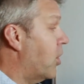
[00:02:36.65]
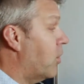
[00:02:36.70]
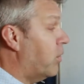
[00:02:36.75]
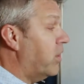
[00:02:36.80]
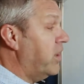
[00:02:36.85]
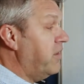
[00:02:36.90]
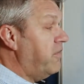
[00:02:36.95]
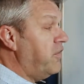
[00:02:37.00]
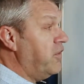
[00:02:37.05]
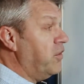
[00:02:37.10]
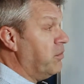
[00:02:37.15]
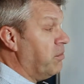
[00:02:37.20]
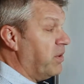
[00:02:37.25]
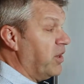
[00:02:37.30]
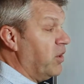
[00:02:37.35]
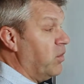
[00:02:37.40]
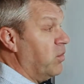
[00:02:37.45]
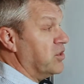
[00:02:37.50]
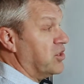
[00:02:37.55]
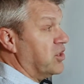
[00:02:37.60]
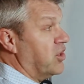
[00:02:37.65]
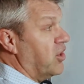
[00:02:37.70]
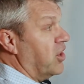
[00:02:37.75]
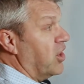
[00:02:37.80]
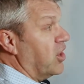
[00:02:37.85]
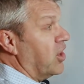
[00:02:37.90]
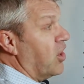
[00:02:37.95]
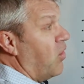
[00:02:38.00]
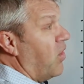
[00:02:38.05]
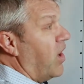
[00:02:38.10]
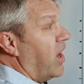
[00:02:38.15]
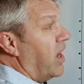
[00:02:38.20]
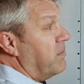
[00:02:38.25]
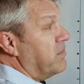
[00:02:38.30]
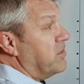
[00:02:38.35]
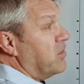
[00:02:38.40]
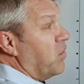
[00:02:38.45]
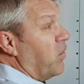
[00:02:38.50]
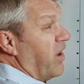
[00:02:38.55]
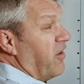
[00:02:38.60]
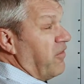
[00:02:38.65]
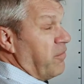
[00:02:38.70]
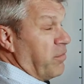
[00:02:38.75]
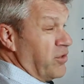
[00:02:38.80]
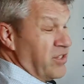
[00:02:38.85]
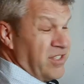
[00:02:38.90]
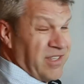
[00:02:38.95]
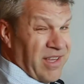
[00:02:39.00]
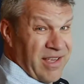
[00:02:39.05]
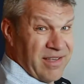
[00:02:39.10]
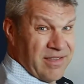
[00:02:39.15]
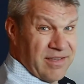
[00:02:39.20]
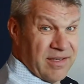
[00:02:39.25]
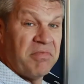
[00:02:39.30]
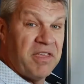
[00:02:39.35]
What if your bill was going to go up 12%,